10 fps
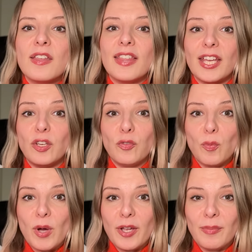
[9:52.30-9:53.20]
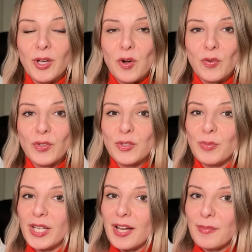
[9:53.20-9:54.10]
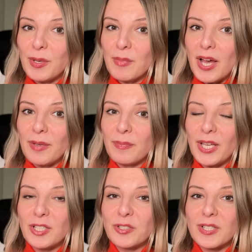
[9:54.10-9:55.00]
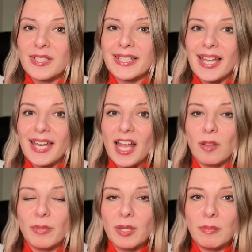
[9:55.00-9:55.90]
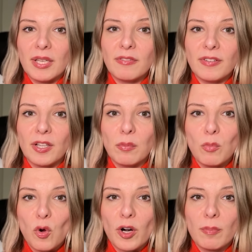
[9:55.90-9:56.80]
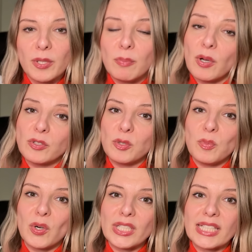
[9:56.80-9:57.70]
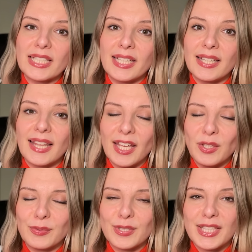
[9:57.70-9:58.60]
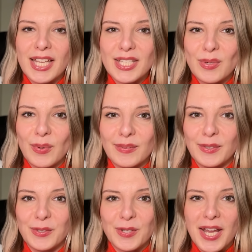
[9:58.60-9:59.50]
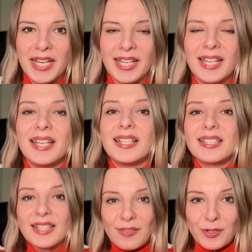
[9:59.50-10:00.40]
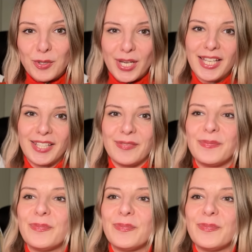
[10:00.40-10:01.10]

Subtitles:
Thank you for buying me coffees, becoming my patrons, and helping me film more. But most importantly, thank you for standing with Ukraine. Slava Ukraini!